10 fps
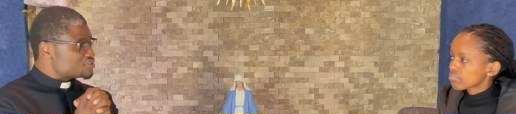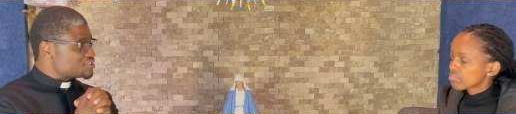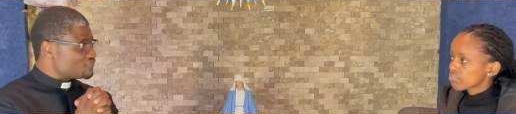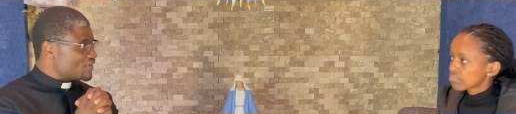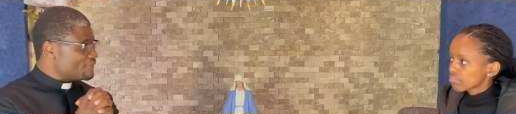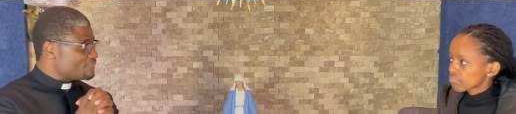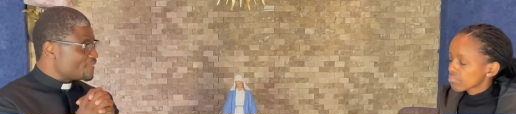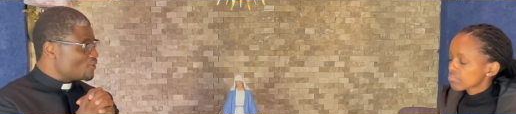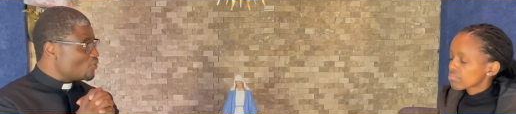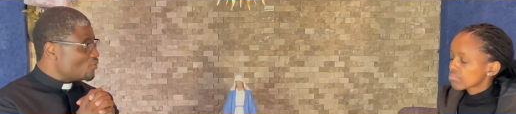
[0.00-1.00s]
Speaker 1: Potiphar
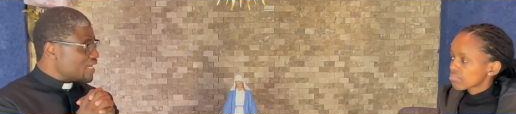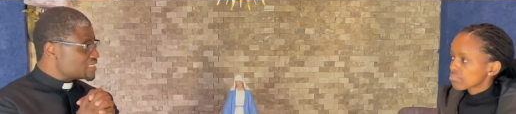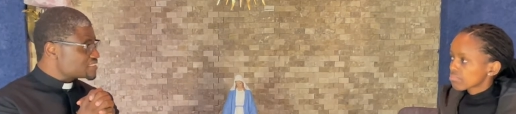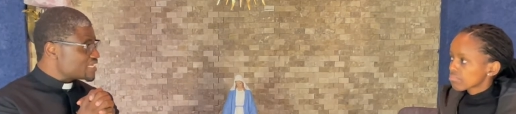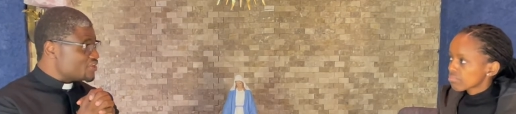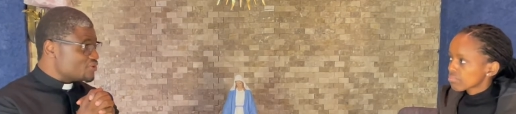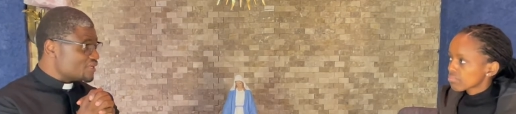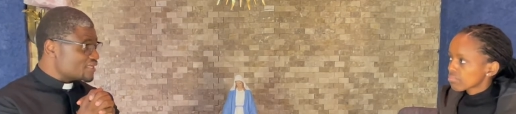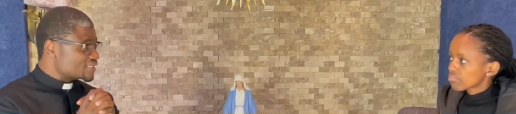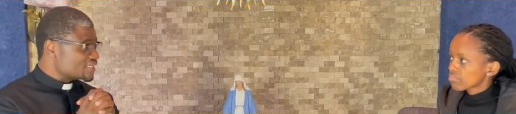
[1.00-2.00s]
who was a
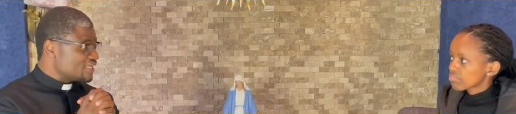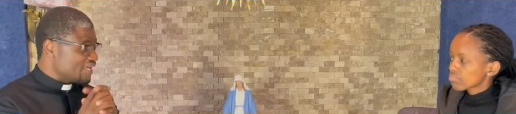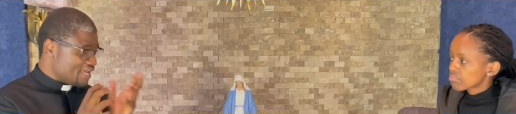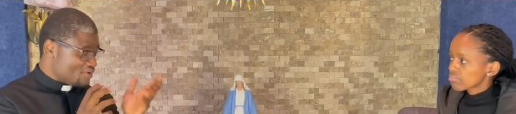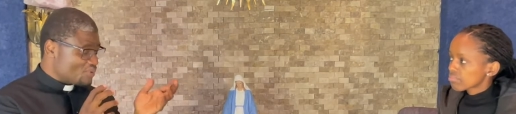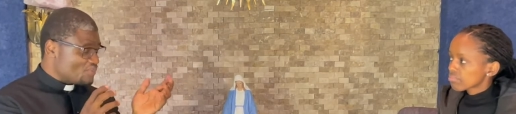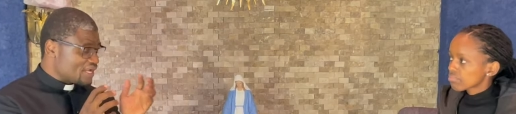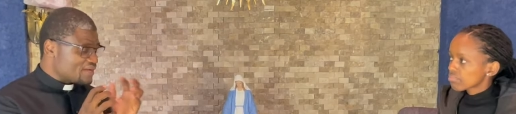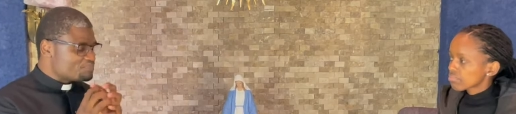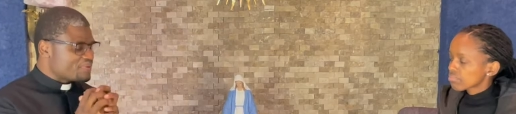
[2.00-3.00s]
eunuch and we
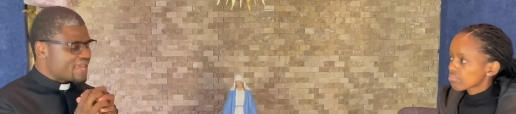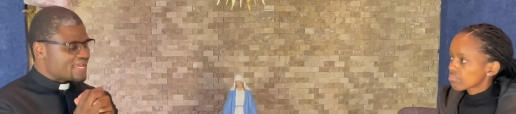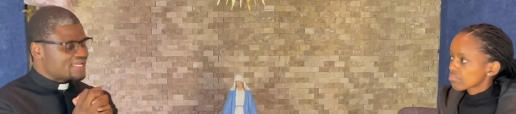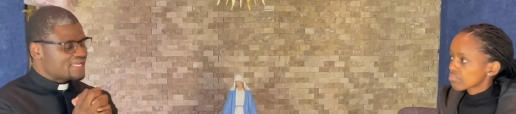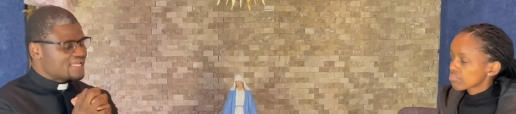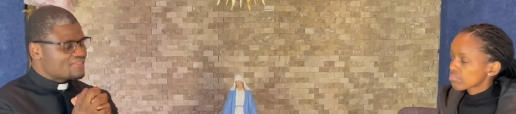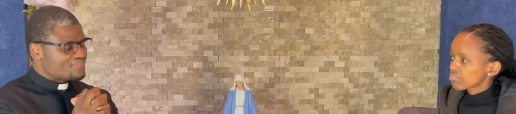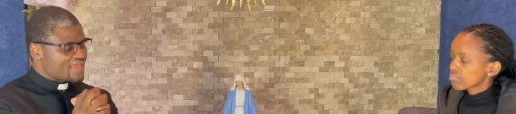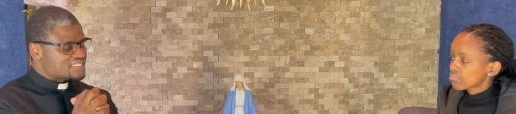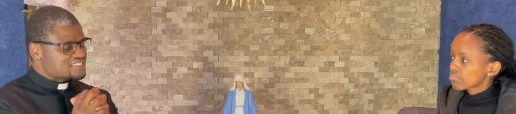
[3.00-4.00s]
will unpack
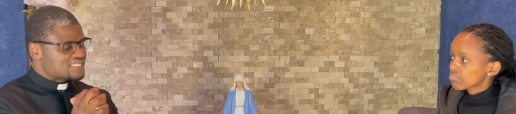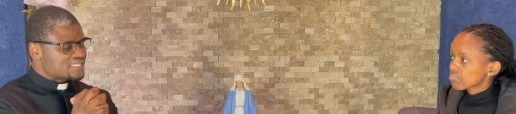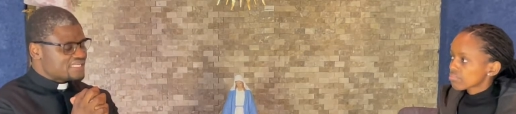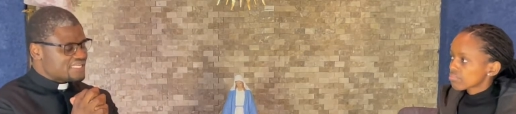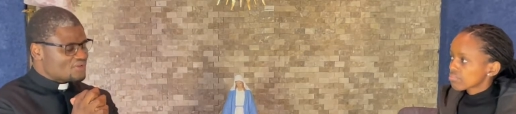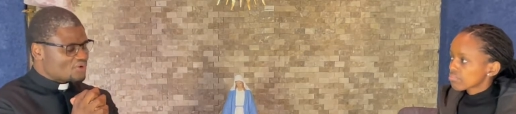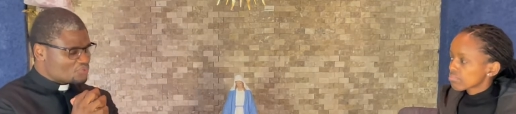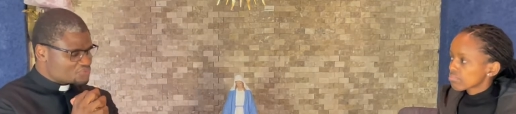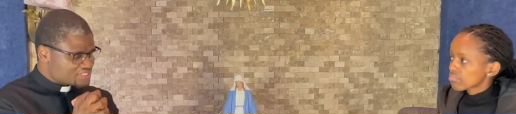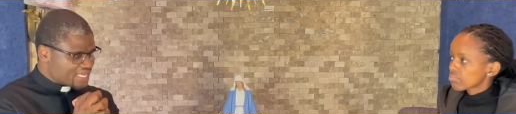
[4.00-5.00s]
that he
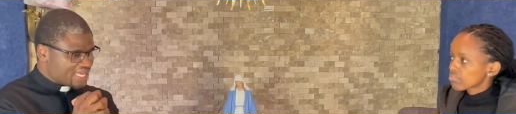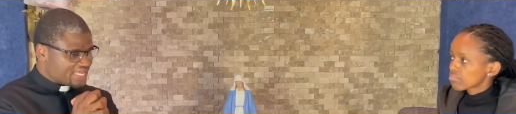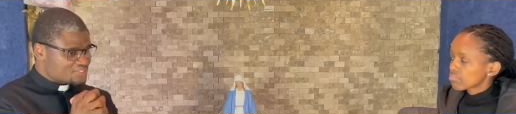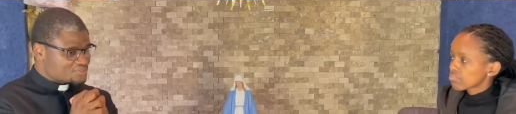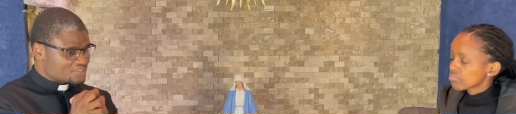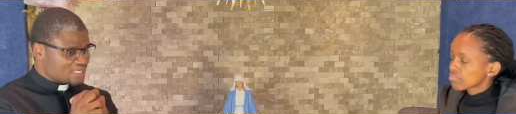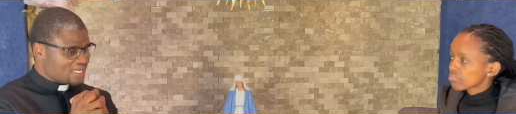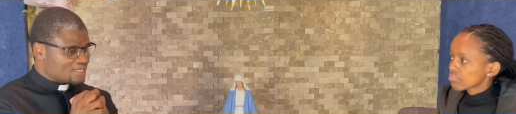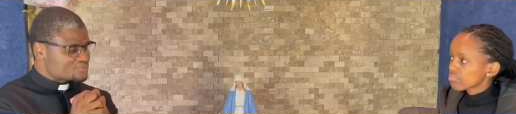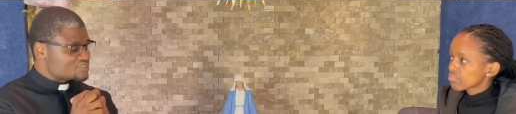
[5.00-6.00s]
goes there into
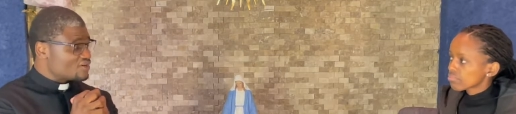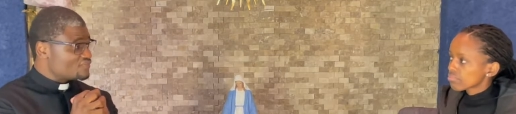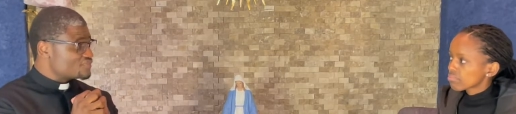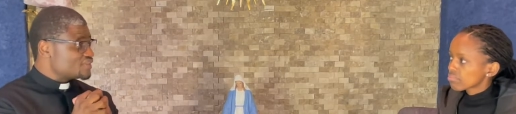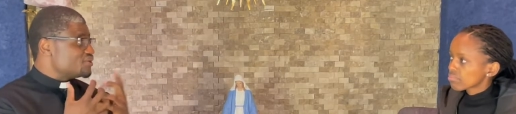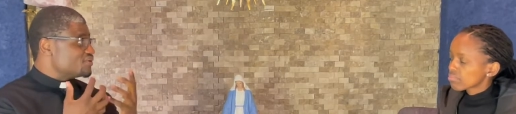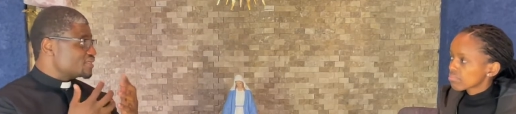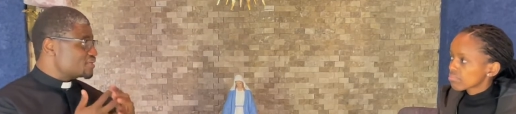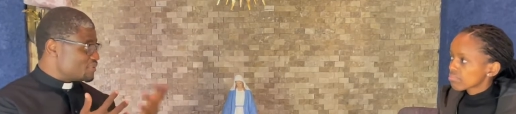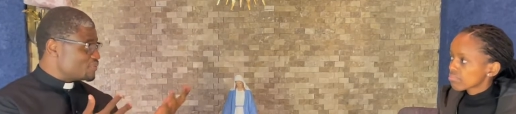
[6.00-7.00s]
the house of the
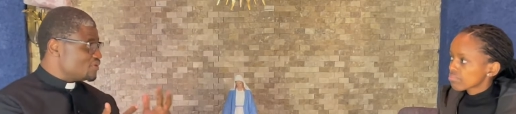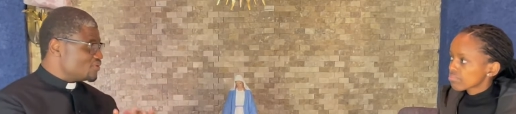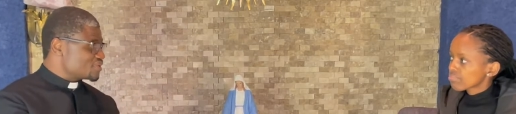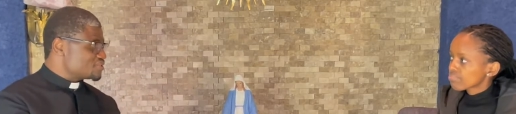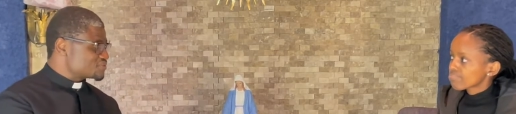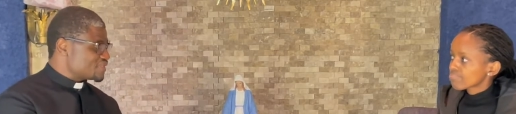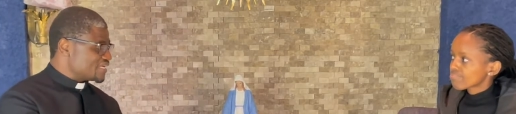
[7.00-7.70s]
eunuch. But we'll look into